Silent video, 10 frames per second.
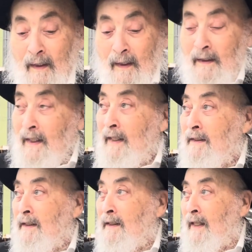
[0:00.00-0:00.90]
And the
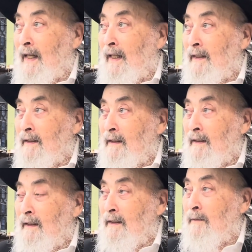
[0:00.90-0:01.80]
answer to that
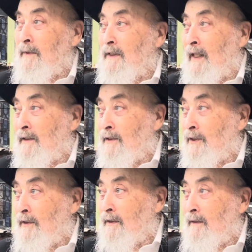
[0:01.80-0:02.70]
is the Masechta
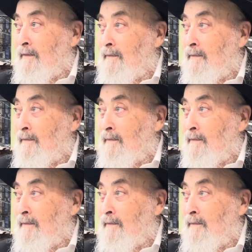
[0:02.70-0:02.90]
Sotah.